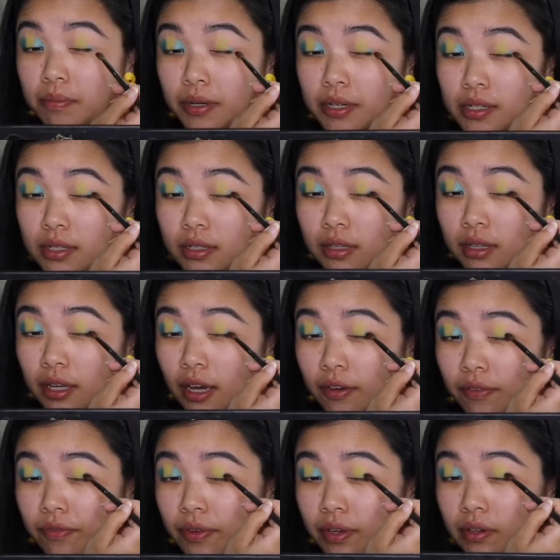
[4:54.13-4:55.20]
Personally, I
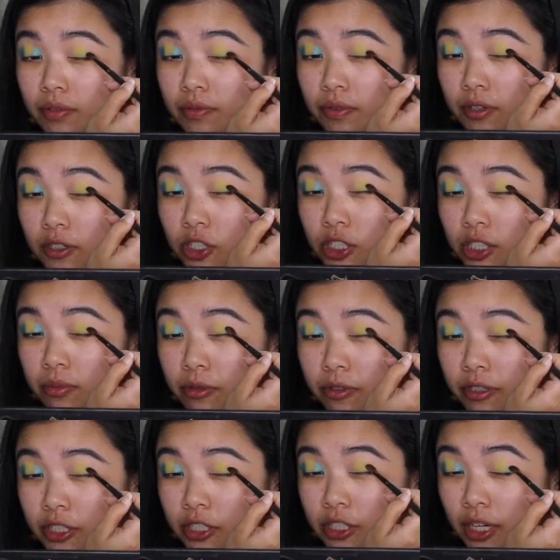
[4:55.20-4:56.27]
feel for
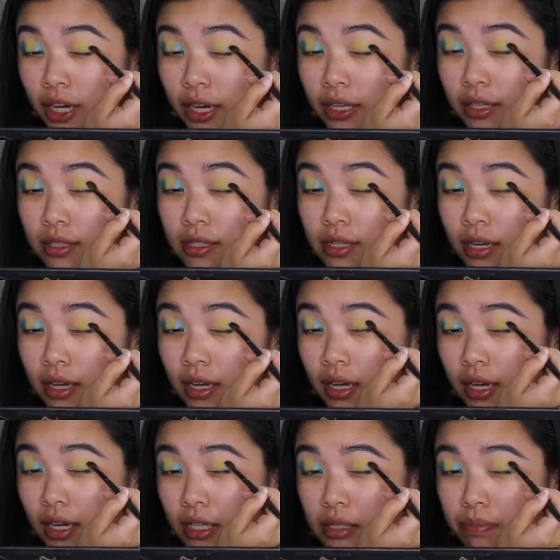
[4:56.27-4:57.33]
shimmery shades,
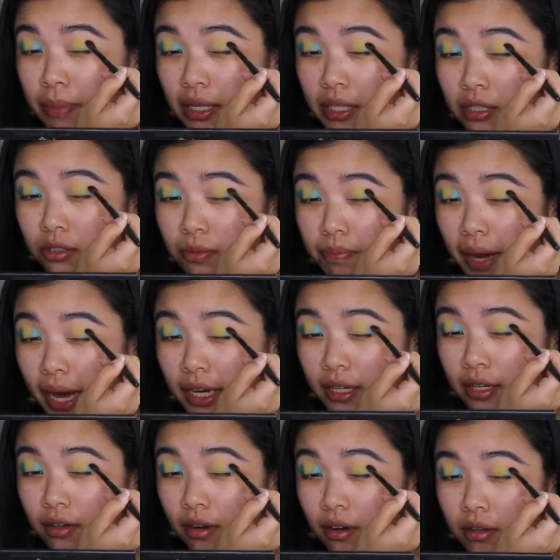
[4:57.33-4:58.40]
it's better to pack
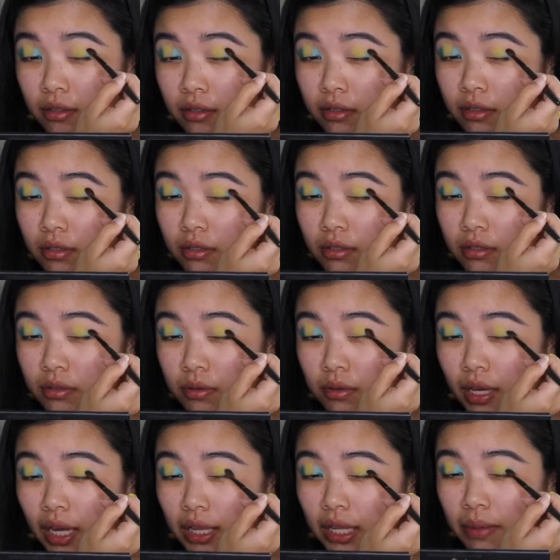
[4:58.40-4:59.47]
it on to
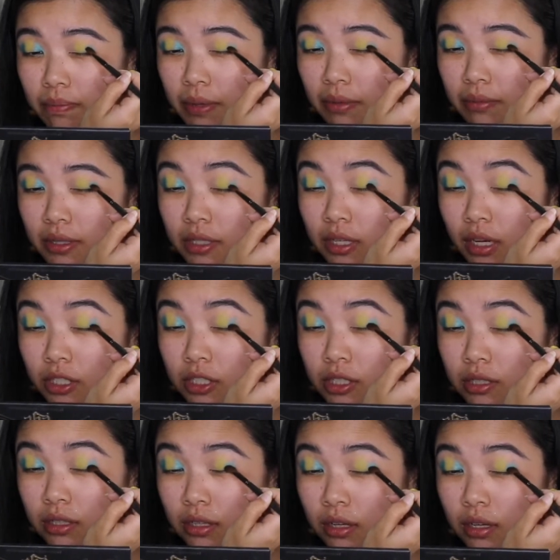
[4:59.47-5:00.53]
get that
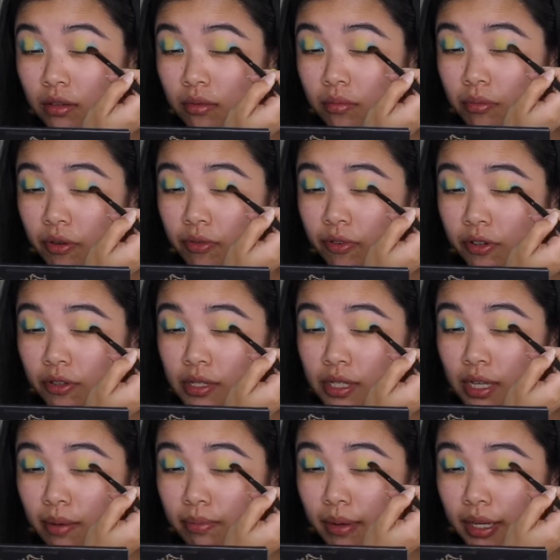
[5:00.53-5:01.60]
pigmentation before you
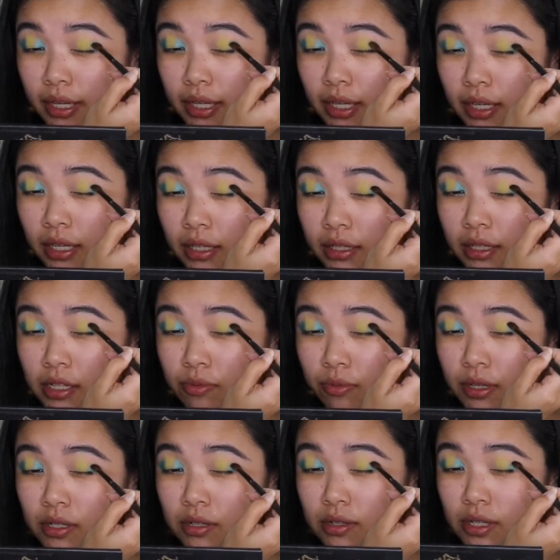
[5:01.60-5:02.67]
start blending it in, because
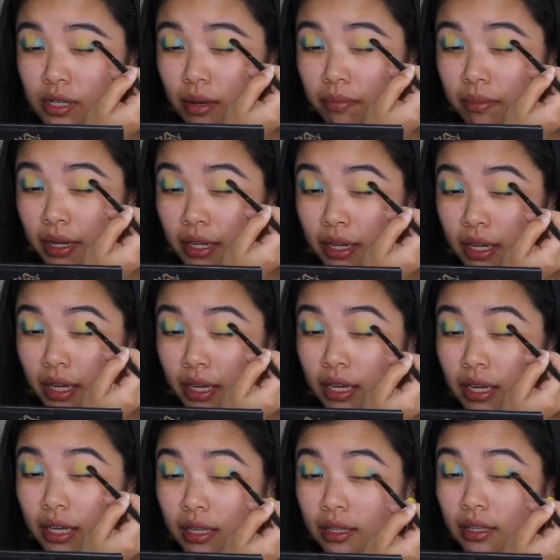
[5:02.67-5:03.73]
once you start blending it
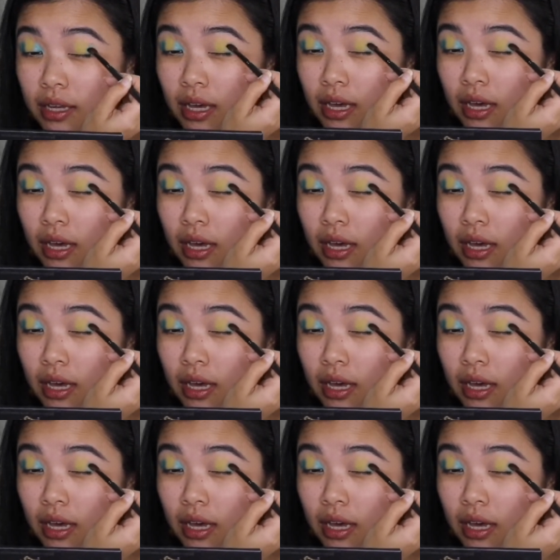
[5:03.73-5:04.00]
in,